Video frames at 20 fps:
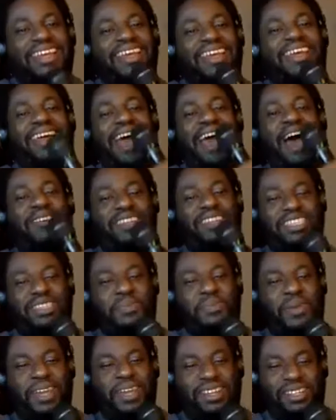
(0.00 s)
out the
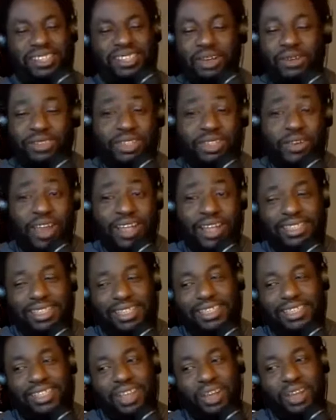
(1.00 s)
speaker. So it was crazy.
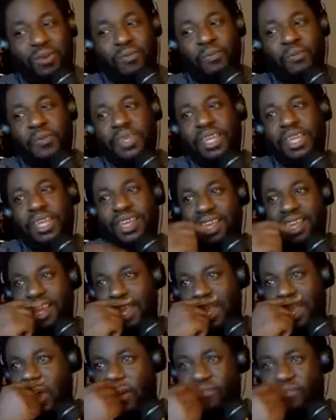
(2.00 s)
So,
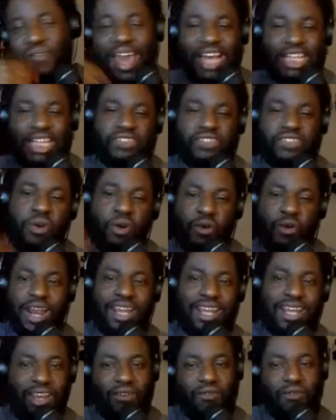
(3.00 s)
you know, fast forward, I
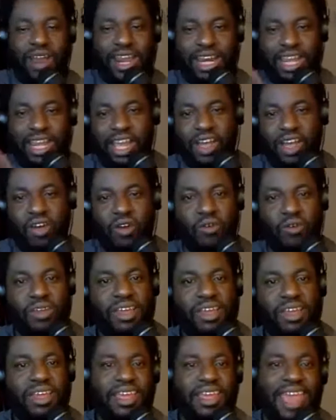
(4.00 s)
did radio,
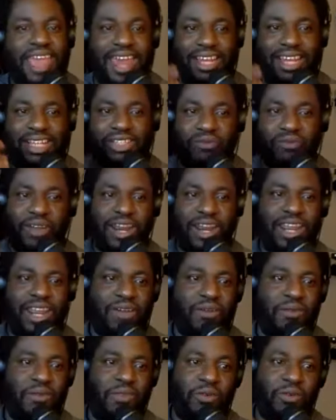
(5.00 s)
got into
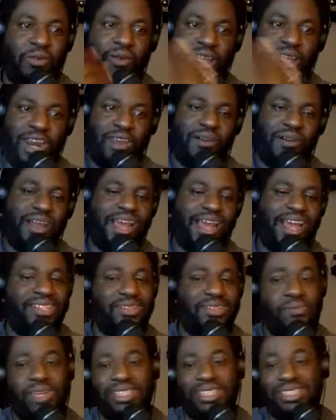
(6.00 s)
radio, and through radio, I got to
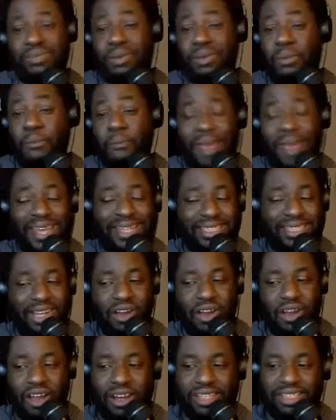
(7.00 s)
meet some amazing
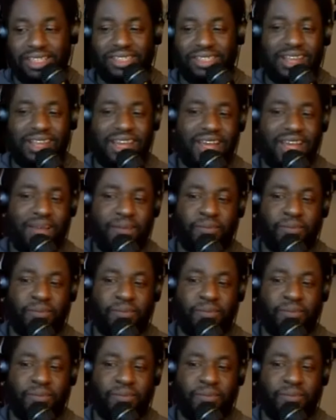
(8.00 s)
artists, um,